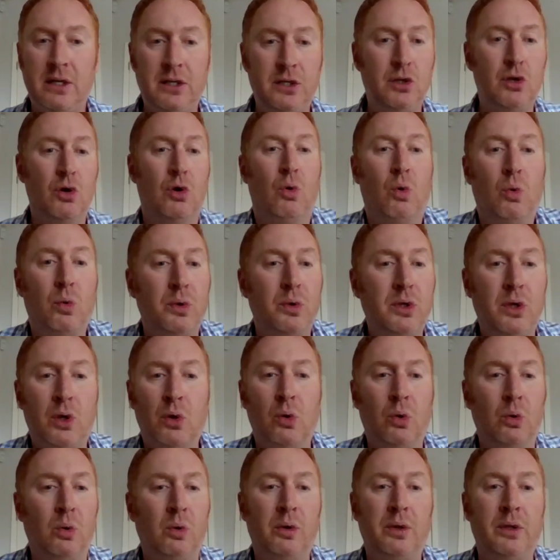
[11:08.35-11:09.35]

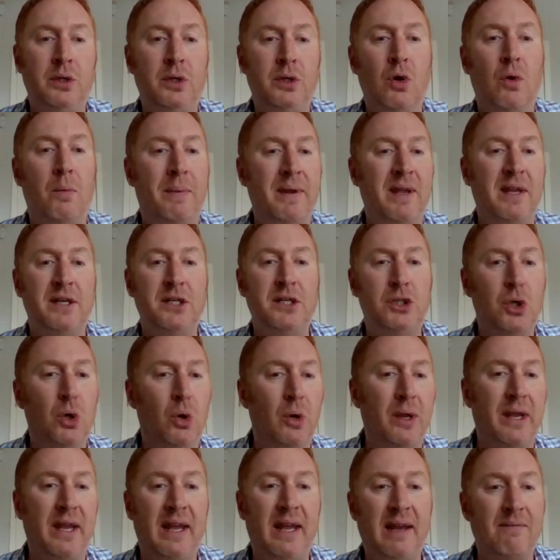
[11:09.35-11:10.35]
you'll be
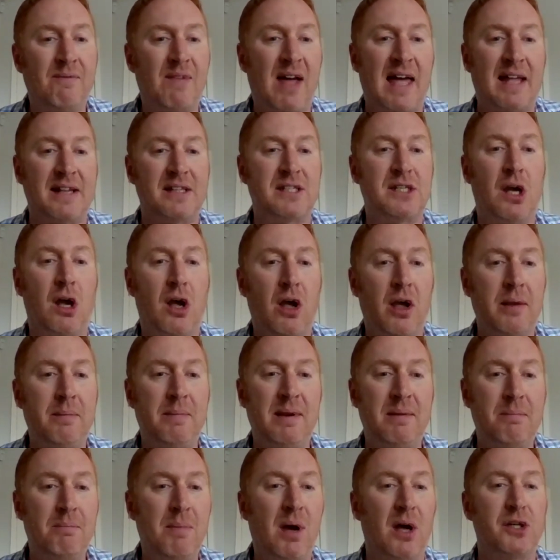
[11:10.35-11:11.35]
enjoying that time
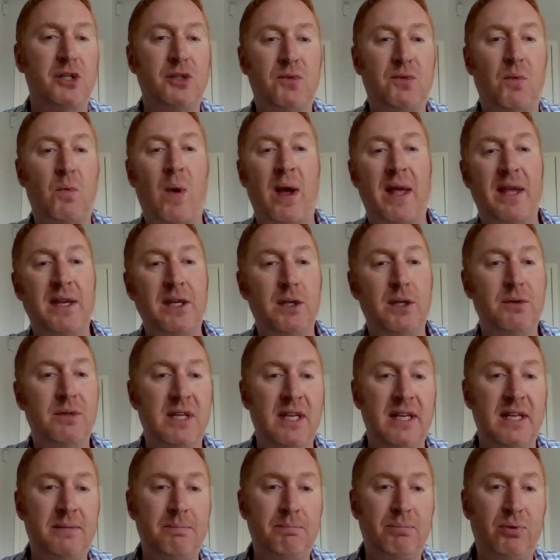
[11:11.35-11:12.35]
in much the way you
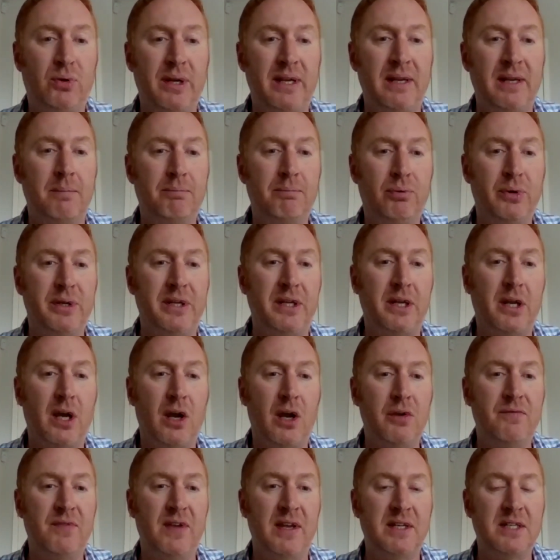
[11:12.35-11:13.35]
did
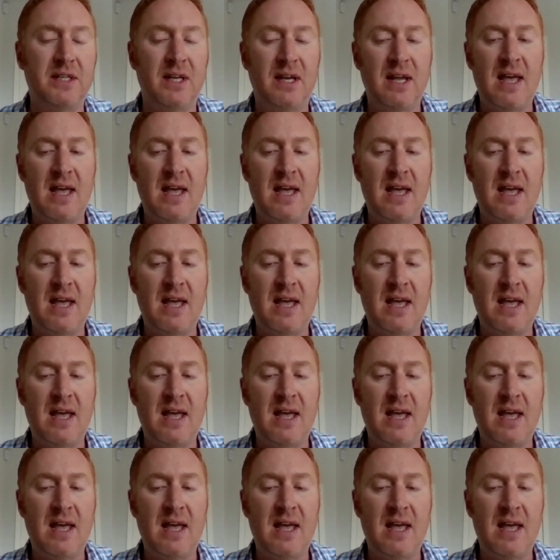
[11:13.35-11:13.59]
pre-COVID.